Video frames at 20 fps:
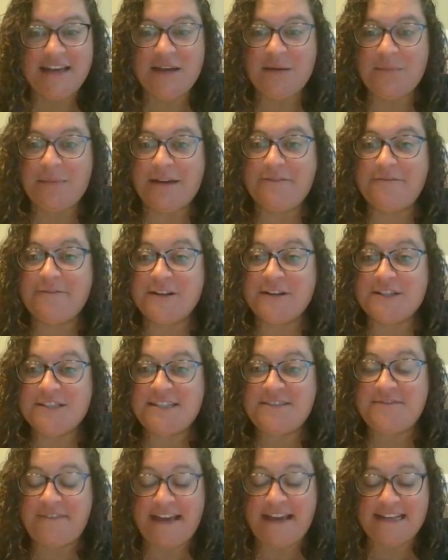My
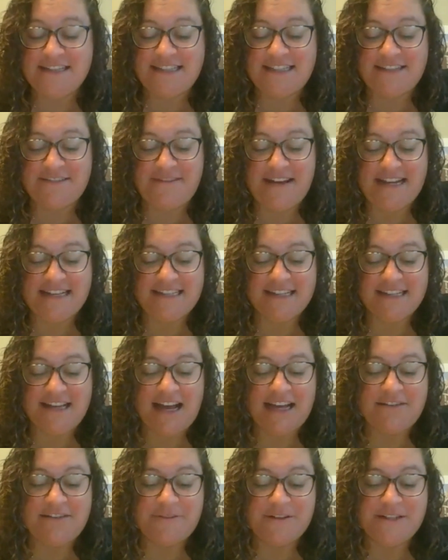first face-to-face
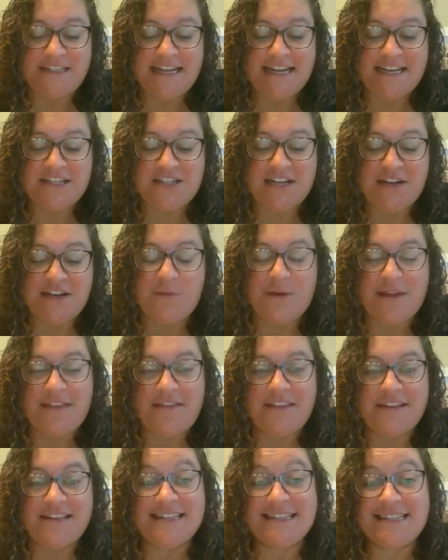confrontation with
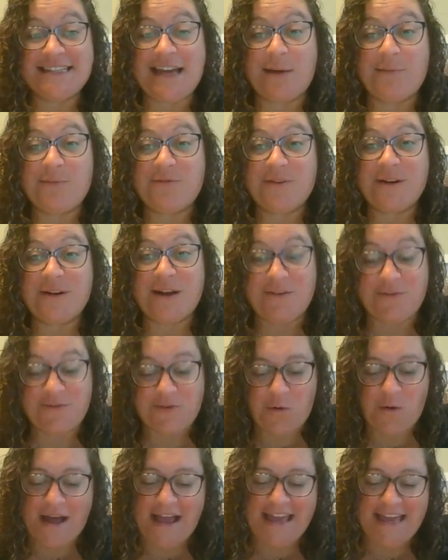the discomfort of
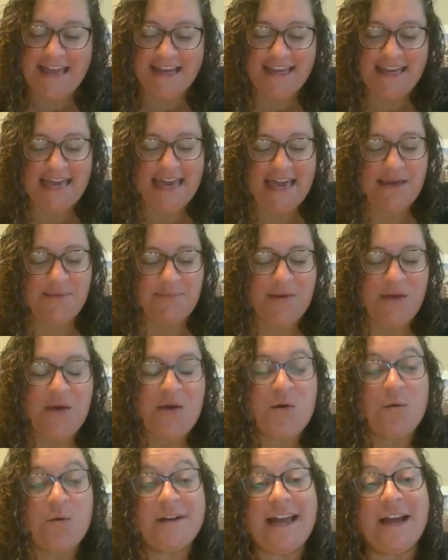quiet came
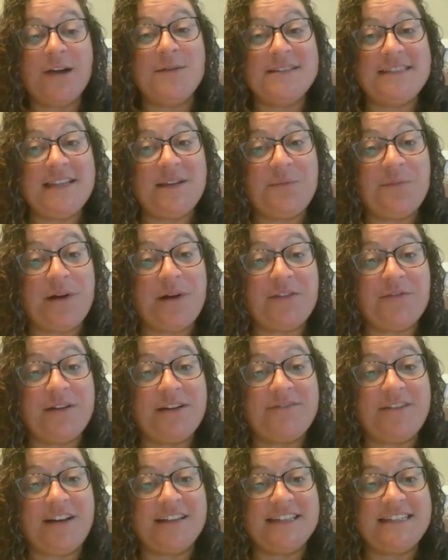when I was in
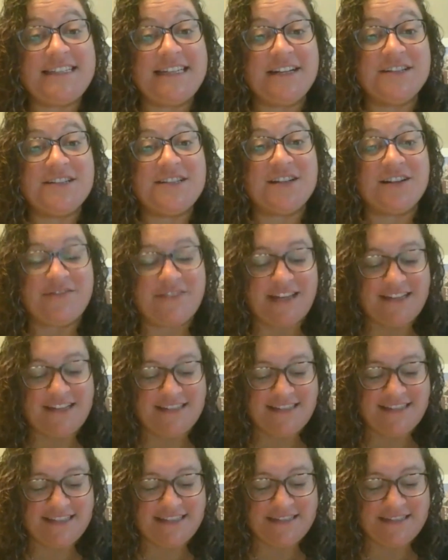Brethren volunteer service.